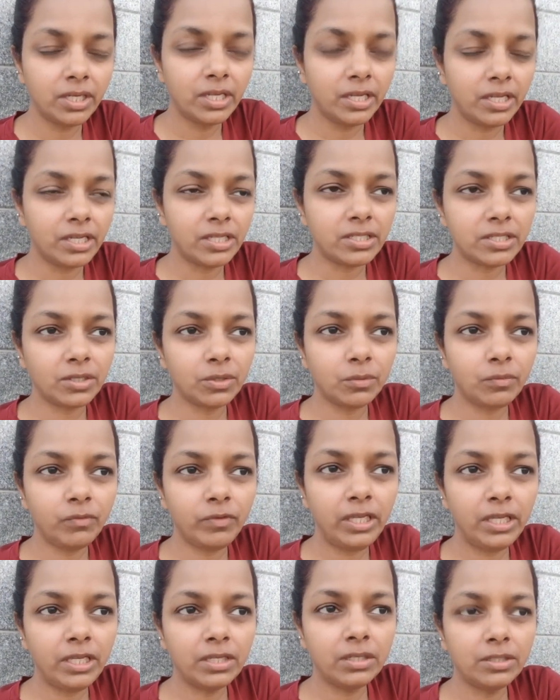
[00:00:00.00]
is
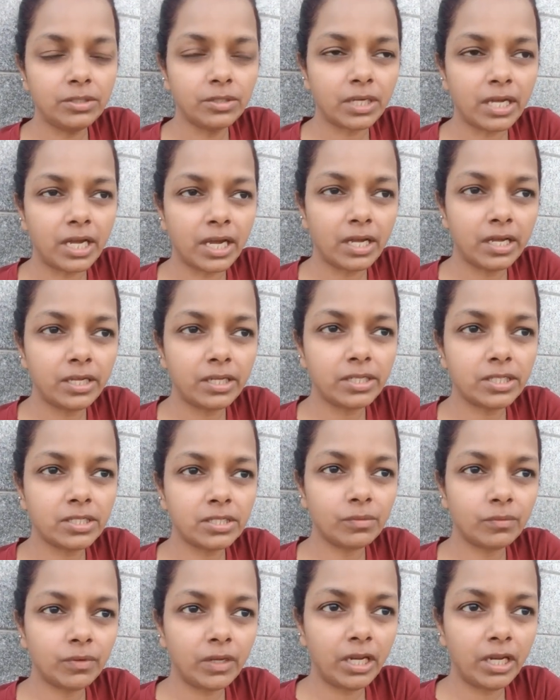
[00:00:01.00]
revealed as
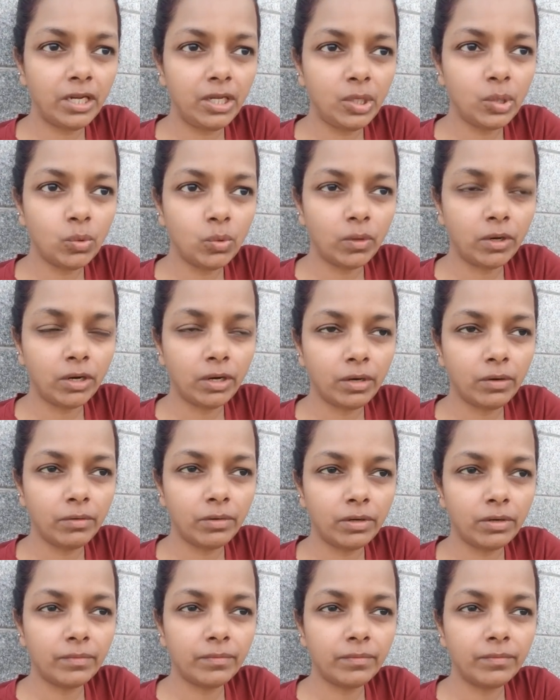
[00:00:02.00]
when you
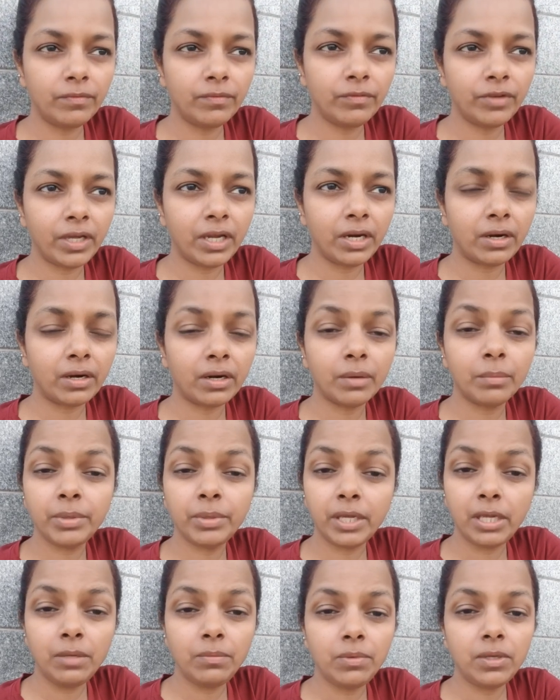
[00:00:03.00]
were a
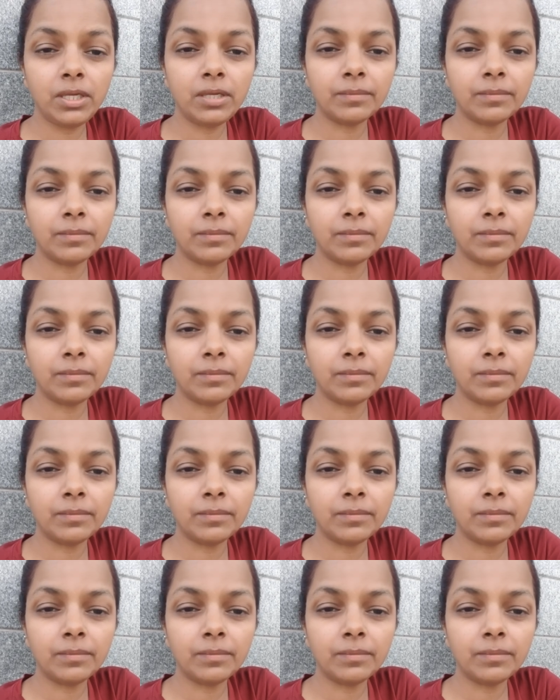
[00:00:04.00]
baby.